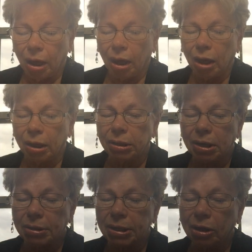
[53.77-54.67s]
it
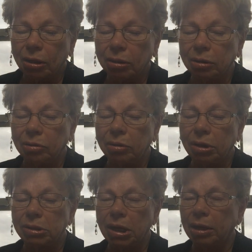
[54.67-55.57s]
does
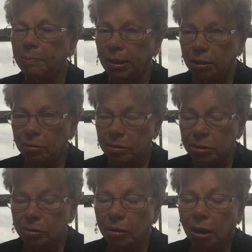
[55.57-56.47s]
include 10 meals.
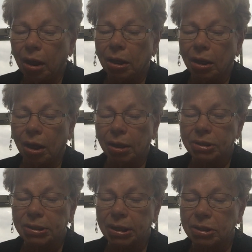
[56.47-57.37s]

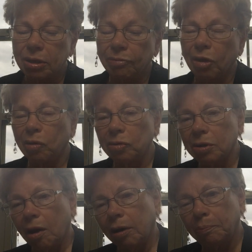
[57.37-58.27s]
6 of those
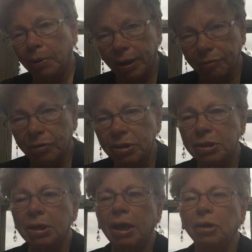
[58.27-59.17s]
are
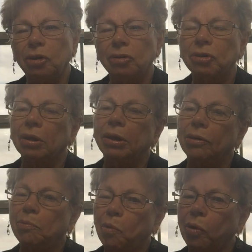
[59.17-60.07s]
breakfasts, and usually
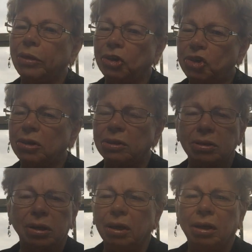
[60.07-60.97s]
they're more than just
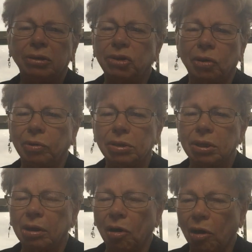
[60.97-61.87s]
donuts
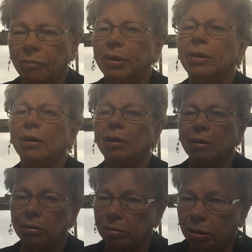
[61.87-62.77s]
and coffee. There
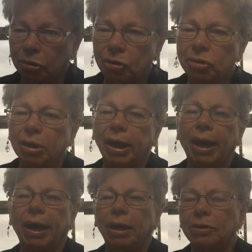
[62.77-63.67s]
are usually
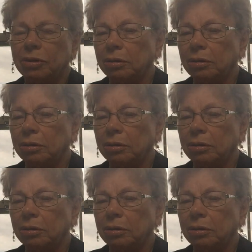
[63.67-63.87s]
eggs